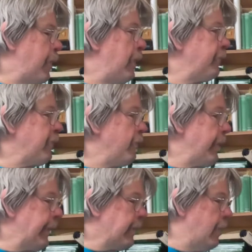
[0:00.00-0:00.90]
pawn's
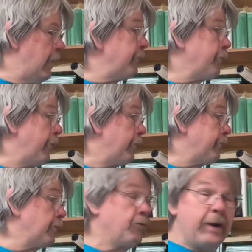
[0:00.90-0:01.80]
already gone. So
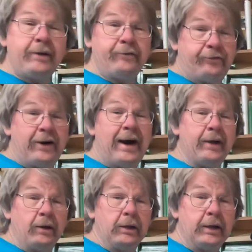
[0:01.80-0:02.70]
there's a great
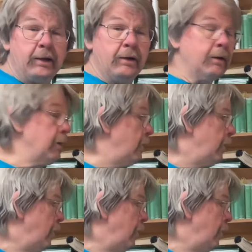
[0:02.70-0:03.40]
file here.